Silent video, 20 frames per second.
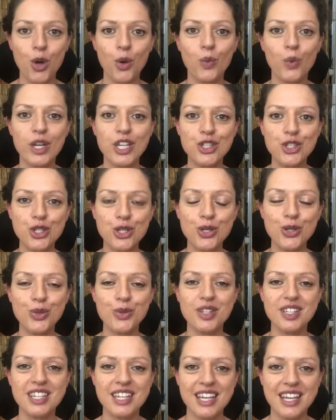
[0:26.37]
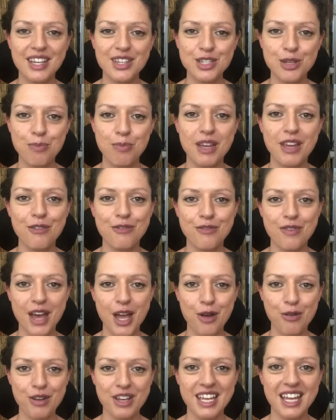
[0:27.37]
We do need to be
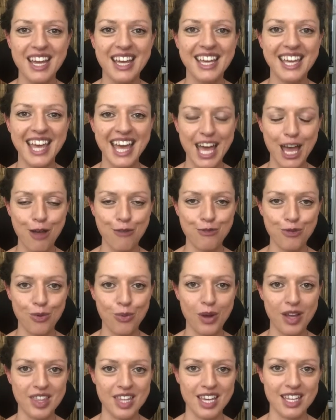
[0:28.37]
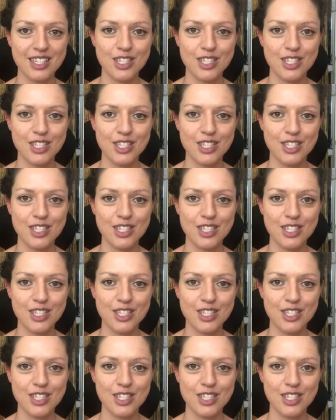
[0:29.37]
very careful with it.